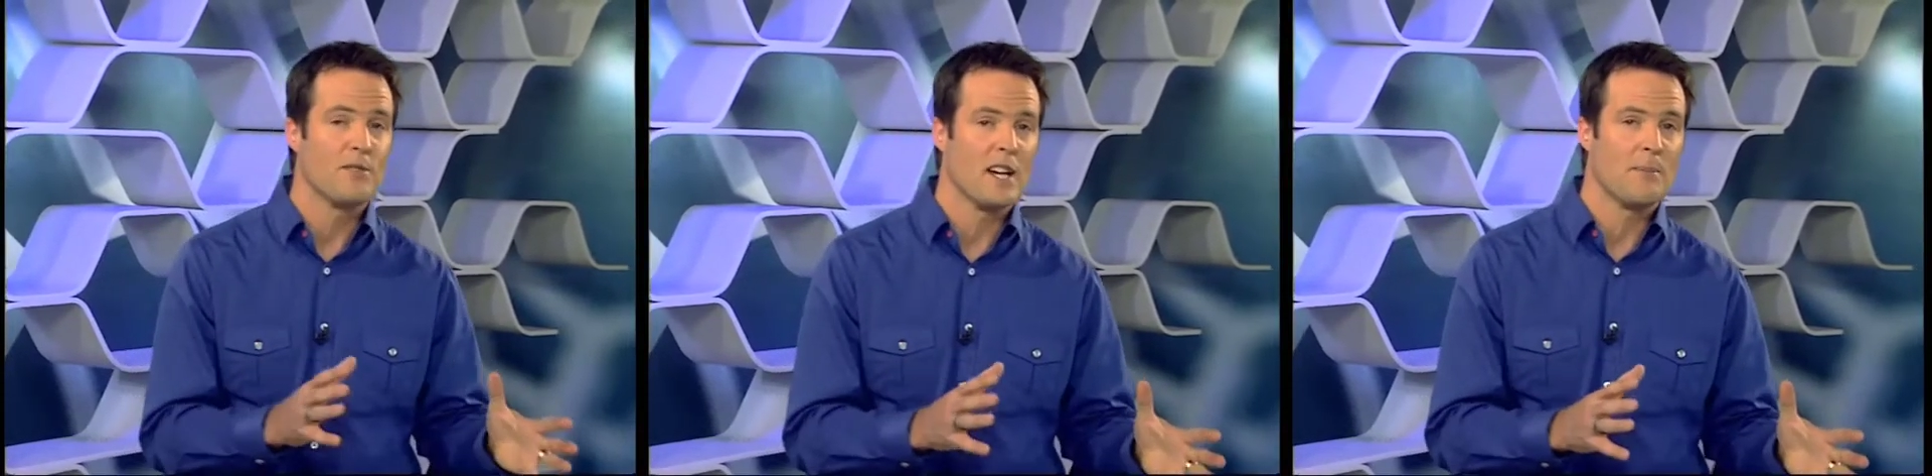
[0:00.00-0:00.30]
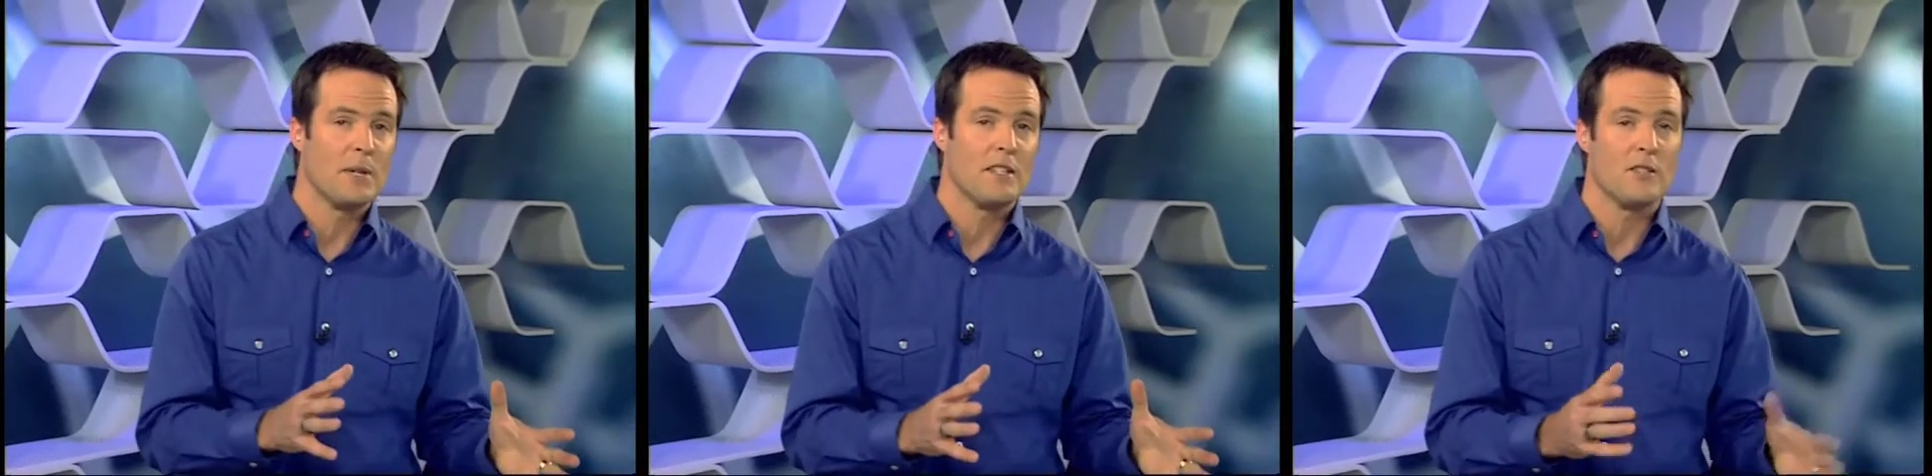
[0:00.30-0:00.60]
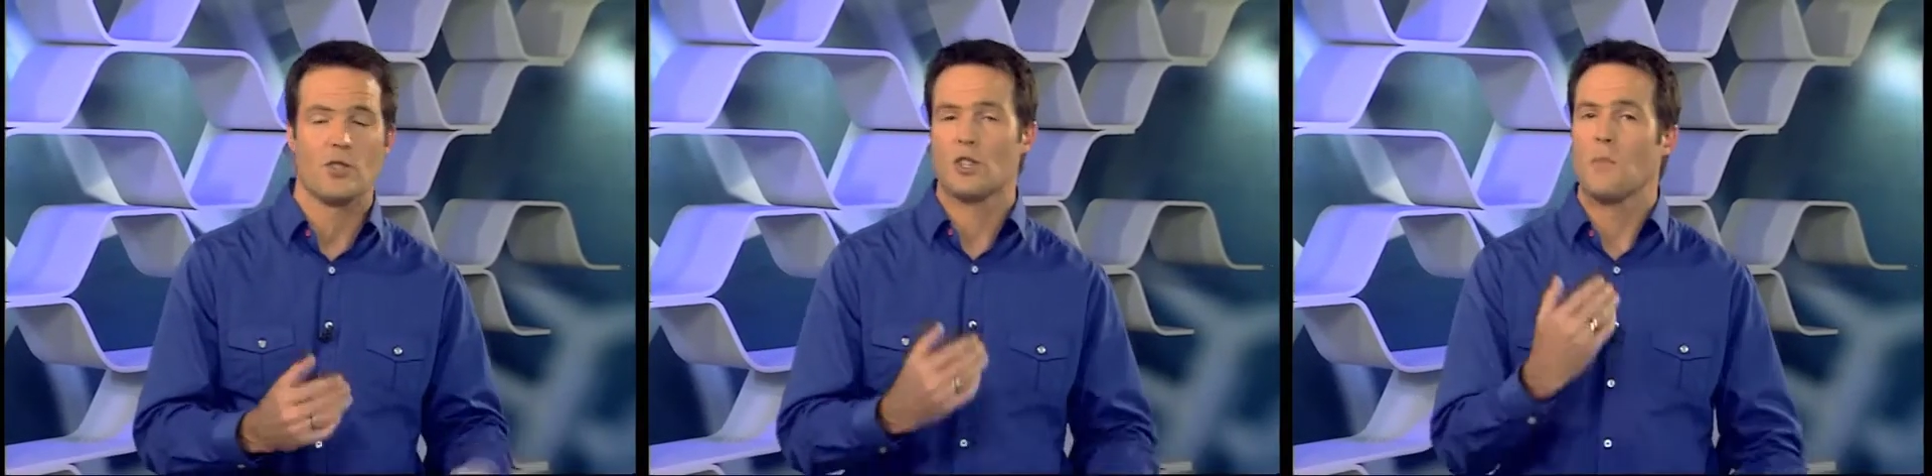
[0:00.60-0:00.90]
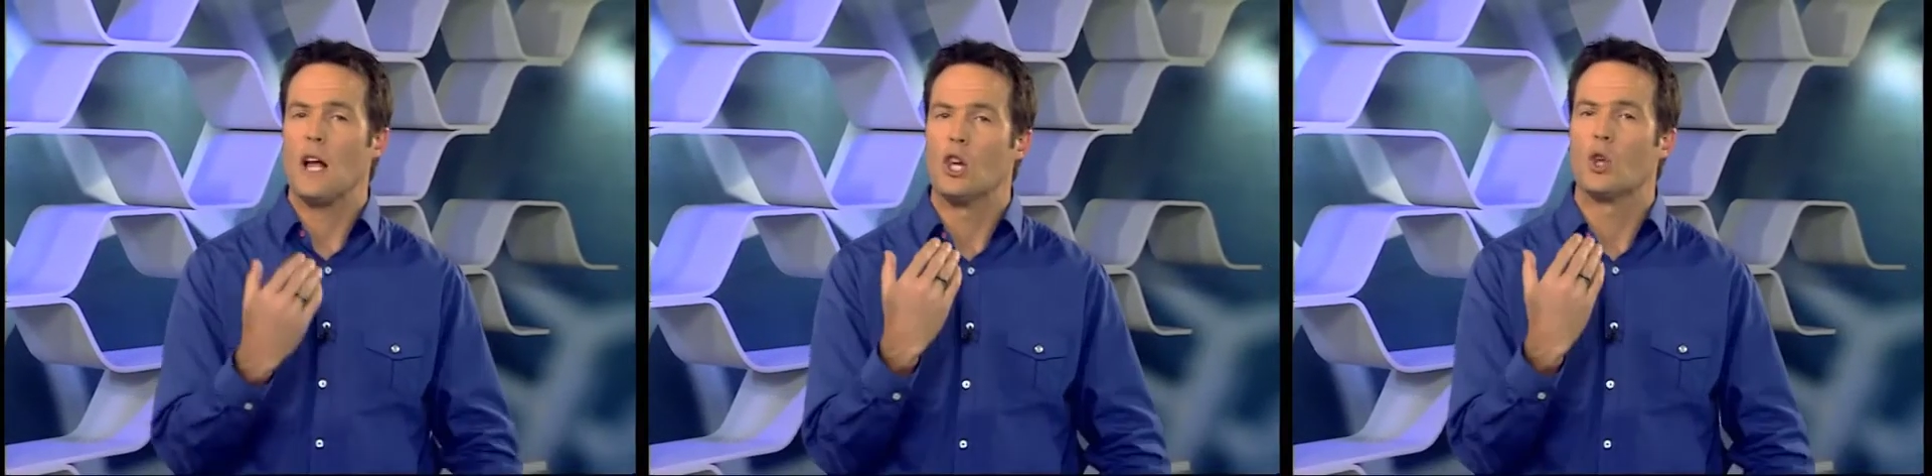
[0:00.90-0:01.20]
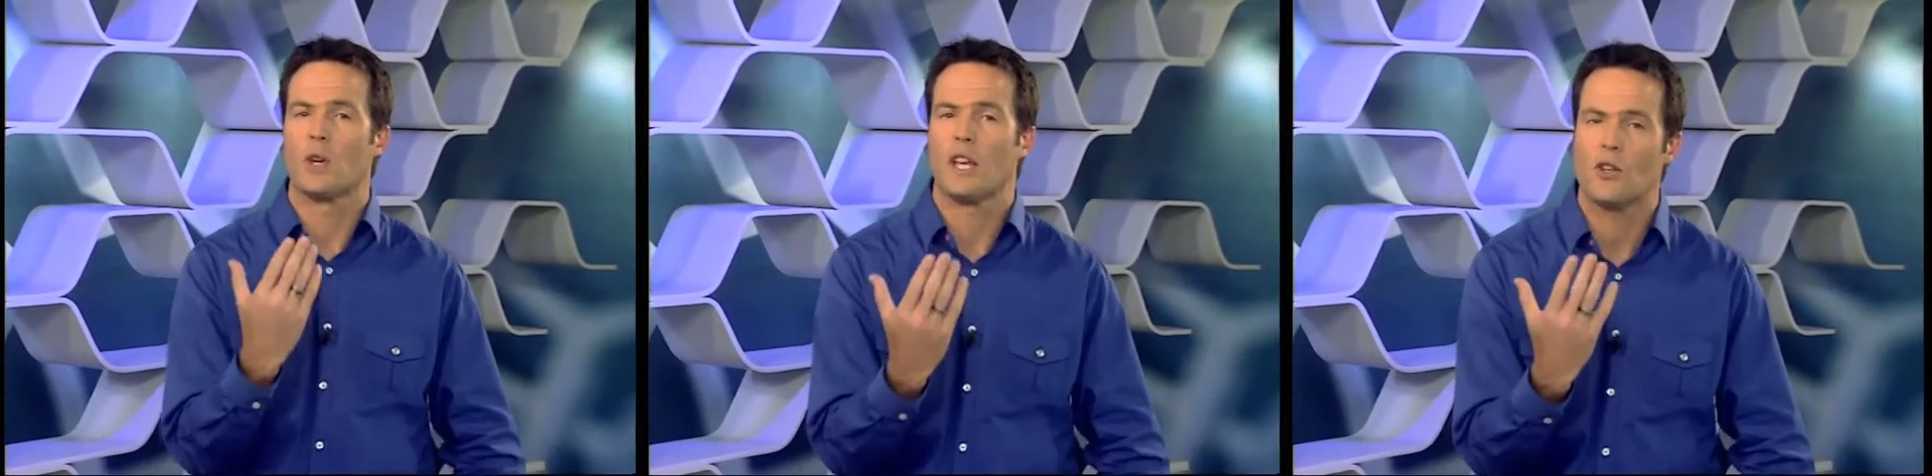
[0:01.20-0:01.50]
diabetes just by
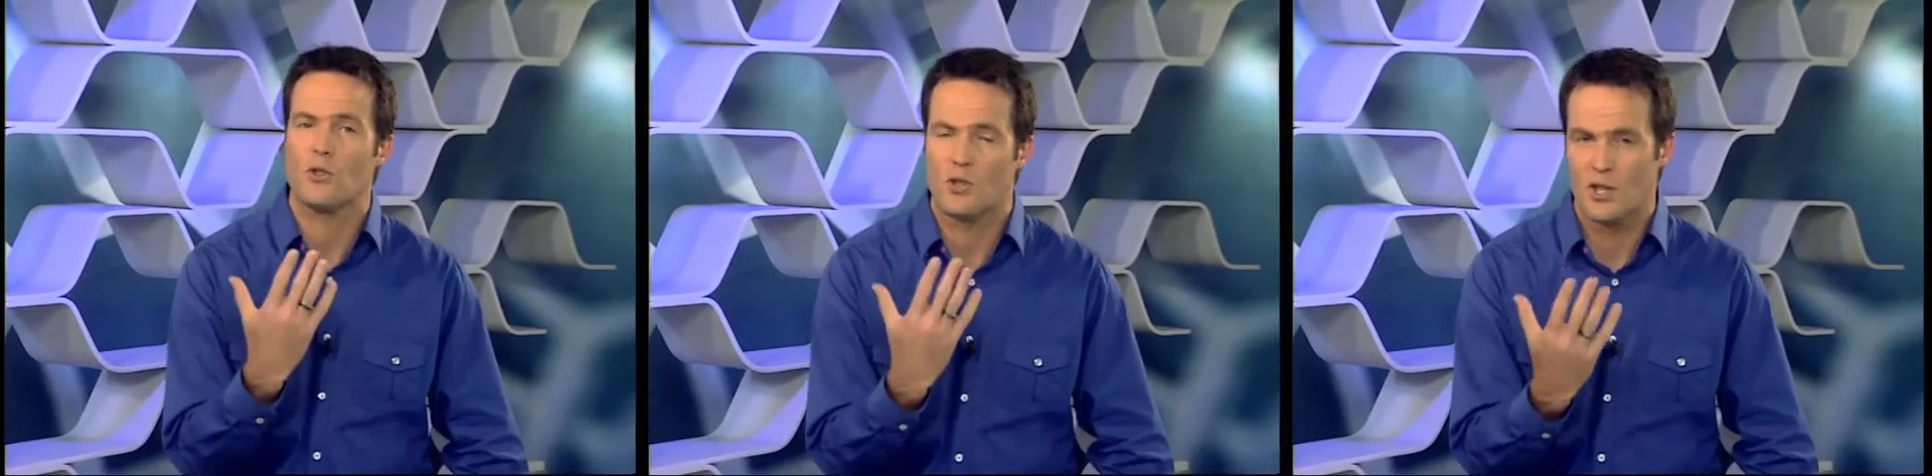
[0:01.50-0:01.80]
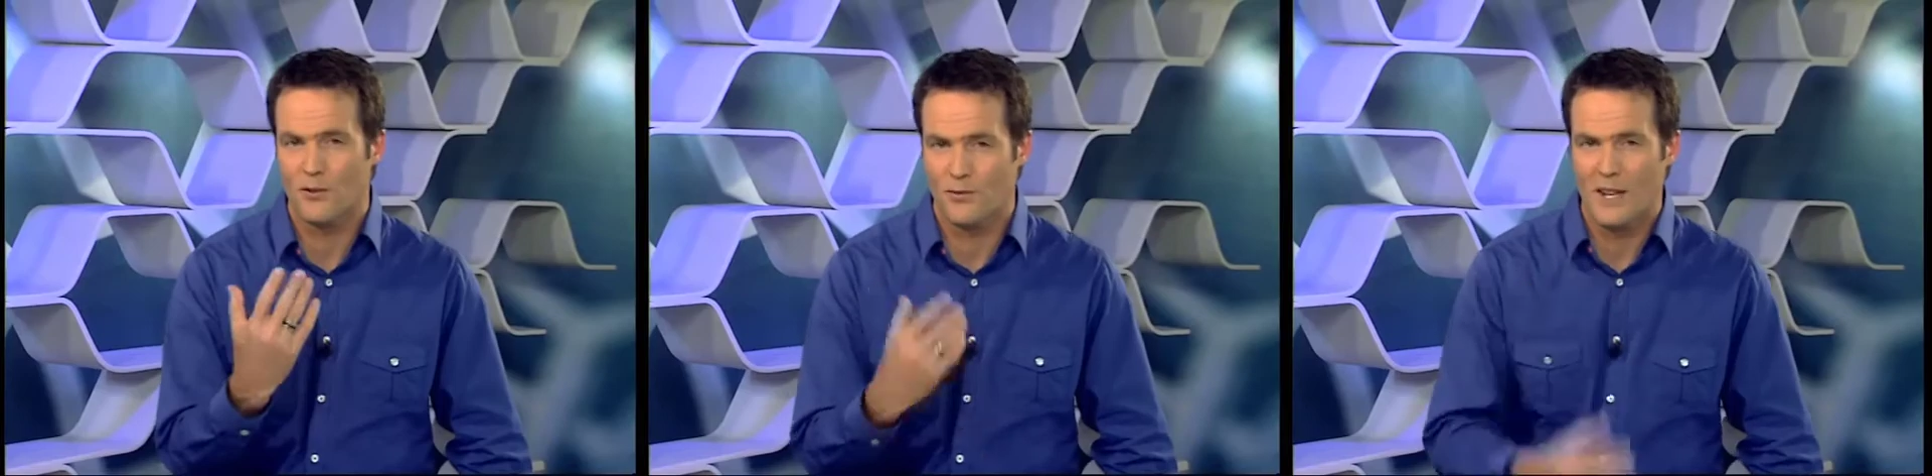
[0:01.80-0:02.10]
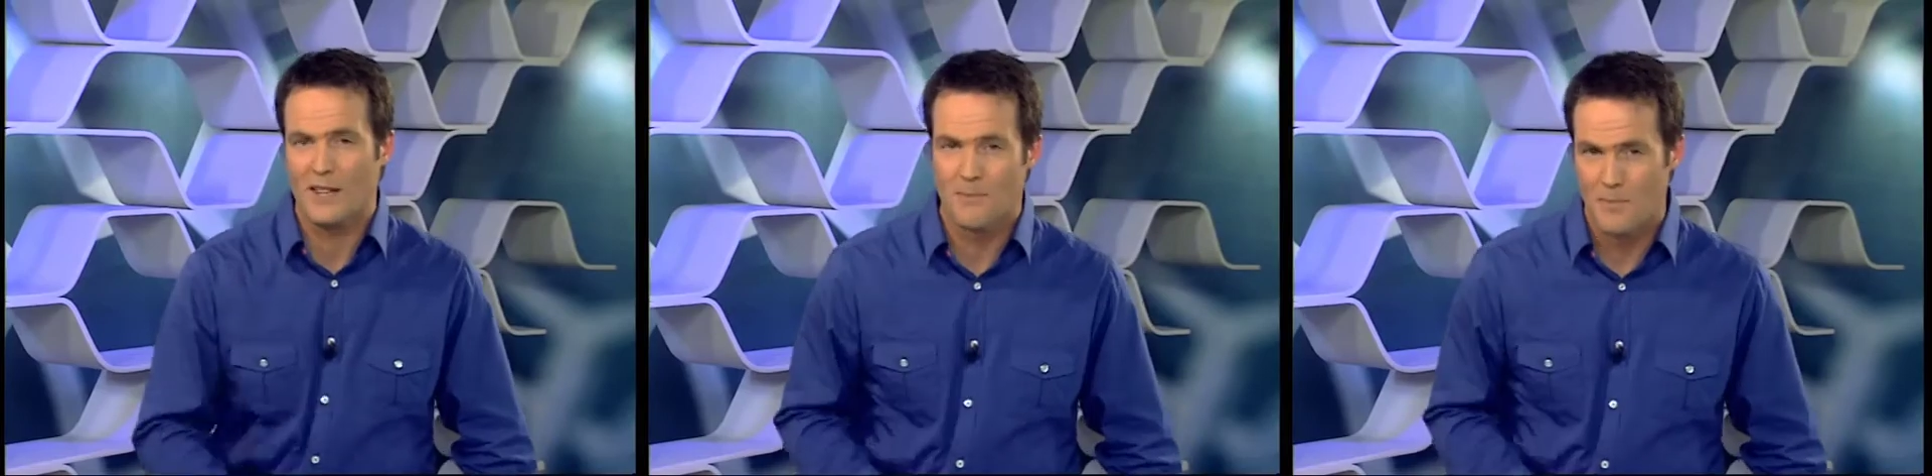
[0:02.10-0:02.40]
looking at yourself in the